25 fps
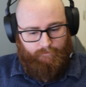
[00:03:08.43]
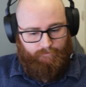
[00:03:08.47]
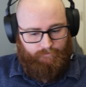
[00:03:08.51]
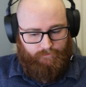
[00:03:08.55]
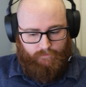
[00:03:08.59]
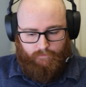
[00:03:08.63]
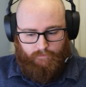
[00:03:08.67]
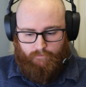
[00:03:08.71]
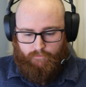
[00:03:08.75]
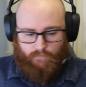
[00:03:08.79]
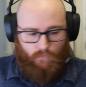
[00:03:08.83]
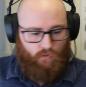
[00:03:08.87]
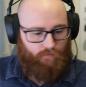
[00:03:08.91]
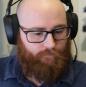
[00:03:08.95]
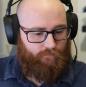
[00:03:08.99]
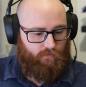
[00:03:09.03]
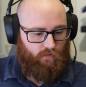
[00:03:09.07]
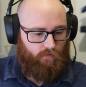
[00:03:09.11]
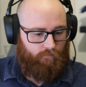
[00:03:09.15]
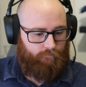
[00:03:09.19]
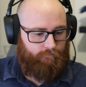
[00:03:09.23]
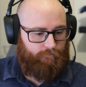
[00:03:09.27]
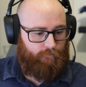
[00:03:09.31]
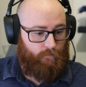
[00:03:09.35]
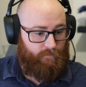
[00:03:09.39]
Moving
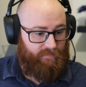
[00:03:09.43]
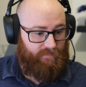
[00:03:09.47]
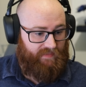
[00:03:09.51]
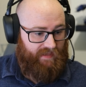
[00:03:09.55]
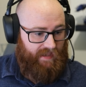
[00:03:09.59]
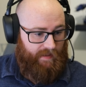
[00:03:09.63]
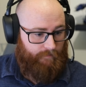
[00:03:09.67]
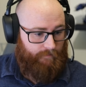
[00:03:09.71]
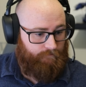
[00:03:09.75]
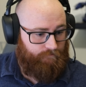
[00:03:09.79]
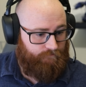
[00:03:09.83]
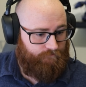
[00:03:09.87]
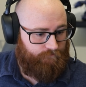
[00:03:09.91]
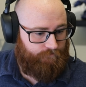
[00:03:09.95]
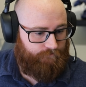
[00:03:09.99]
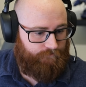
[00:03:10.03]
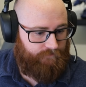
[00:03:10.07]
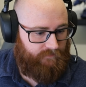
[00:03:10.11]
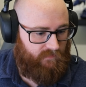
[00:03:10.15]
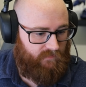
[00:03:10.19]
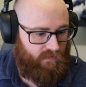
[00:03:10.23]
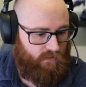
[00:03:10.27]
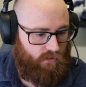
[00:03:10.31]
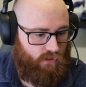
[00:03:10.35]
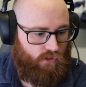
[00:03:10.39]
on from them,
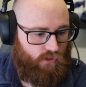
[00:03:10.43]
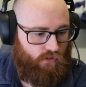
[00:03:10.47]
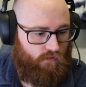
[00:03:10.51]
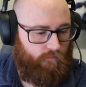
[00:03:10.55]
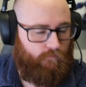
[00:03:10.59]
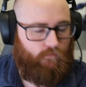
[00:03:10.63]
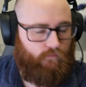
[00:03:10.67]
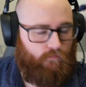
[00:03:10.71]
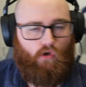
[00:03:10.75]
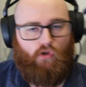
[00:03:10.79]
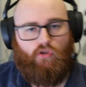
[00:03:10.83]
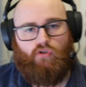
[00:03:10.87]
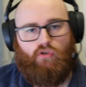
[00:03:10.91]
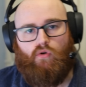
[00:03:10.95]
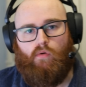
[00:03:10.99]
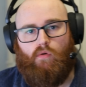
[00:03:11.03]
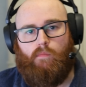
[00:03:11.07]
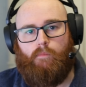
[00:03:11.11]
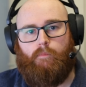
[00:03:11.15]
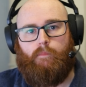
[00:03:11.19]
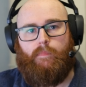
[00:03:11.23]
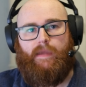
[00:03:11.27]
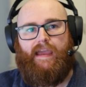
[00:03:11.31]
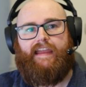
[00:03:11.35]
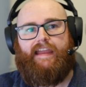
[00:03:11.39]
you've got your
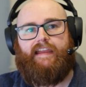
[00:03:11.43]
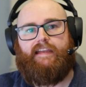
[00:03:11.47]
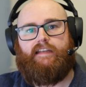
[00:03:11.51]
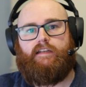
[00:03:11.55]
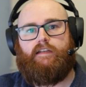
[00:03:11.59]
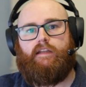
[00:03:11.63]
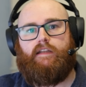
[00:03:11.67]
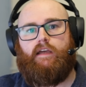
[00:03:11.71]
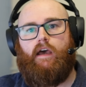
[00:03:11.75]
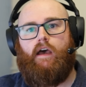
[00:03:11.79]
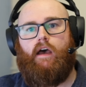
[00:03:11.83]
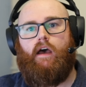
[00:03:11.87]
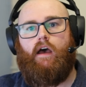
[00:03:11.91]
main